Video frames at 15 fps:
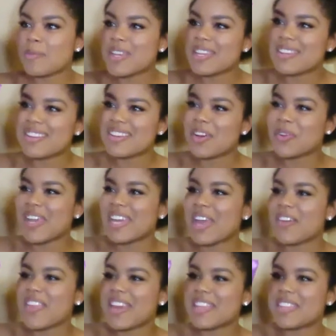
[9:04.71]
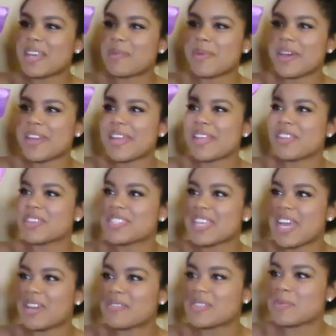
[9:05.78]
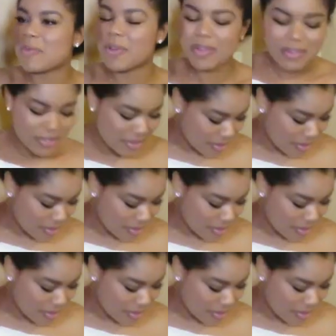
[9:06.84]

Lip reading: I mean, okay, now that I think about it, it looks kind of small.